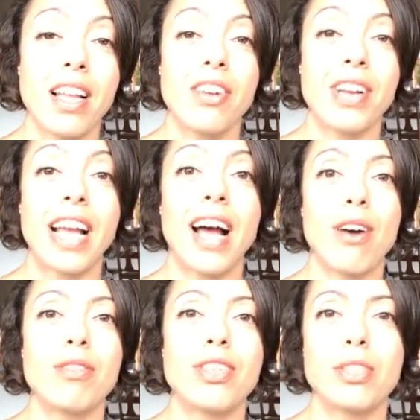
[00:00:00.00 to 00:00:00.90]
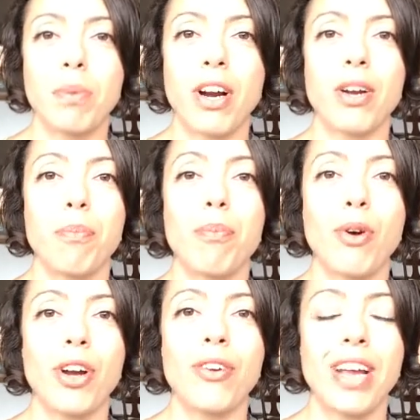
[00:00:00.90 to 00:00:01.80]
learning how to spark
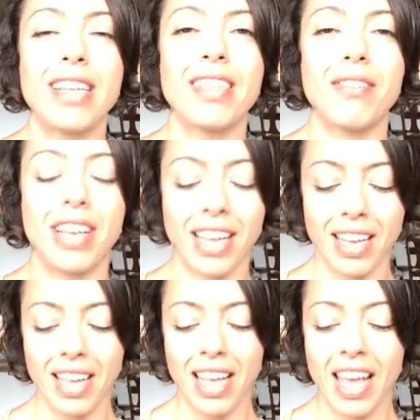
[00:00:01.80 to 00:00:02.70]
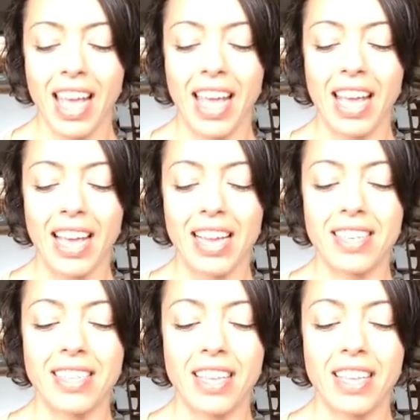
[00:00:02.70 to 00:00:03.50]
more creativity. And